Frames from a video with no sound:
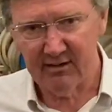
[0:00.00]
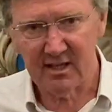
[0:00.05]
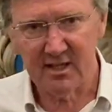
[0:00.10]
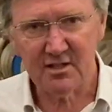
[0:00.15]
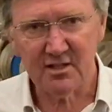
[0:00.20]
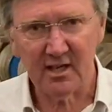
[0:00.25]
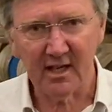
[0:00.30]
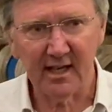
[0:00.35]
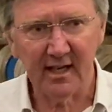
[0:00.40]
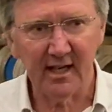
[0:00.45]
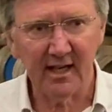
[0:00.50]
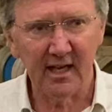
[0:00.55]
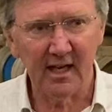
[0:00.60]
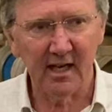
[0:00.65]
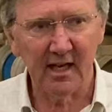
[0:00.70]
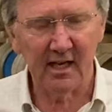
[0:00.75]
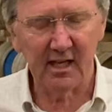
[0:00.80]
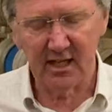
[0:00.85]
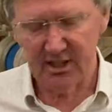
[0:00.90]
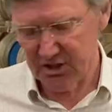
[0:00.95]
is a
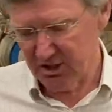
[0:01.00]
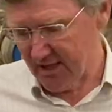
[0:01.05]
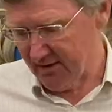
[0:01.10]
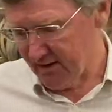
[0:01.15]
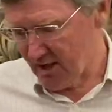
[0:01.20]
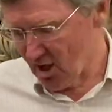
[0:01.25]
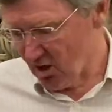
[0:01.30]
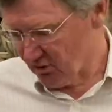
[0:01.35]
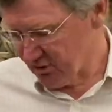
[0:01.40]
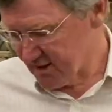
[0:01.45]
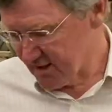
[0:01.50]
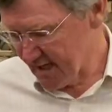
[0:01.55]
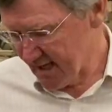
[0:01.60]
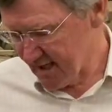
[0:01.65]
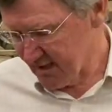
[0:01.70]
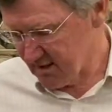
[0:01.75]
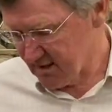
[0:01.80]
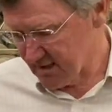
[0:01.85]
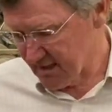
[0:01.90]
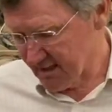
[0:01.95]
sherry
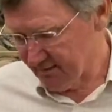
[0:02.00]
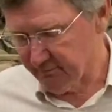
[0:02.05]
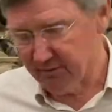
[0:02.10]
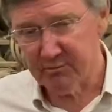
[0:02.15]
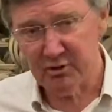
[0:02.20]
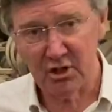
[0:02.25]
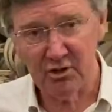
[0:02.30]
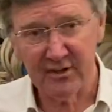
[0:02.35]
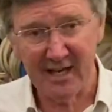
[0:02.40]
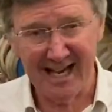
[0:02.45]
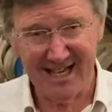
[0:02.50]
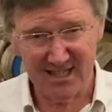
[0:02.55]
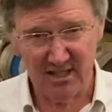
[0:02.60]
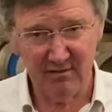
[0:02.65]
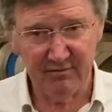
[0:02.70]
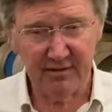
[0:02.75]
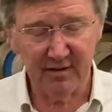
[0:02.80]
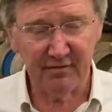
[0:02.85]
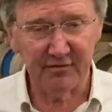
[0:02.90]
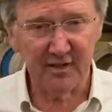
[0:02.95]
hogshead from
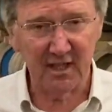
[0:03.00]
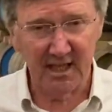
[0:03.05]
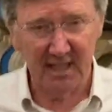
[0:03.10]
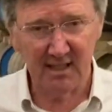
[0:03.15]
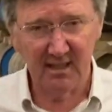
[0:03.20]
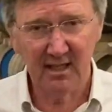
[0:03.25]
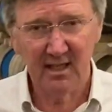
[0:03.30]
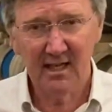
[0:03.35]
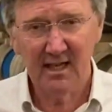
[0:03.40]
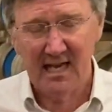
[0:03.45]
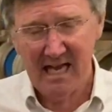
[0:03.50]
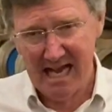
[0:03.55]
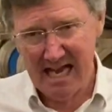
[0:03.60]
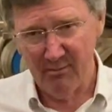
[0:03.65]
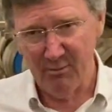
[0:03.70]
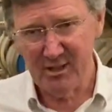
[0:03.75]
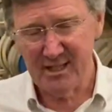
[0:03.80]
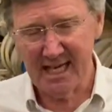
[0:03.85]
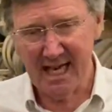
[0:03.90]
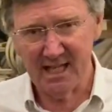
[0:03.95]
2015. And
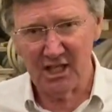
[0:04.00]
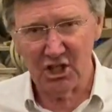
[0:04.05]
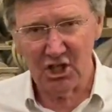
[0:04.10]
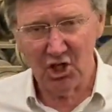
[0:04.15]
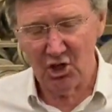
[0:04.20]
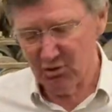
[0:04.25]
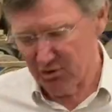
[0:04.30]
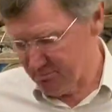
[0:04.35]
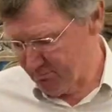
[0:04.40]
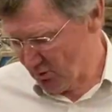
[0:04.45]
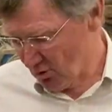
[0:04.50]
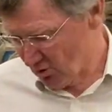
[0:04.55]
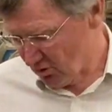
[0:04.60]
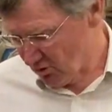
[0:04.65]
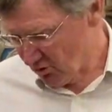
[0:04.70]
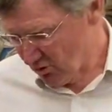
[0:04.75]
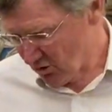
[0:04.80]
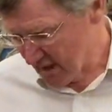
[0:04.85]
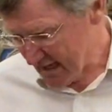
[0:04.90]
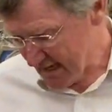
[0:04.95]
we tend to use
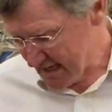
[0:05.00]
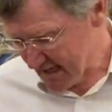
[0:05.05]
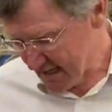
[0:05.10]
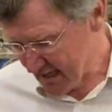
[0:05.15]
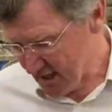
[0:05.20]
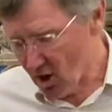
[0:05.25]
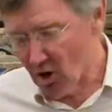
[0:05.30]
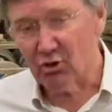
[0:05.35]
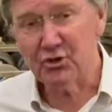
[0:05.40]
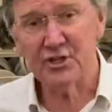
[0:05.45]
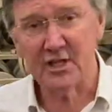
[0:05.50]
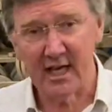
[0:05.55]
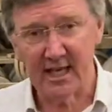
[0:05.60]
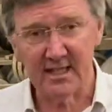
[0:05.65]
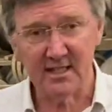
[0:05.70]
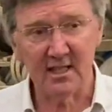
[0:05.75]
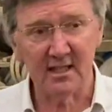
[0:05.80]
more hogsheads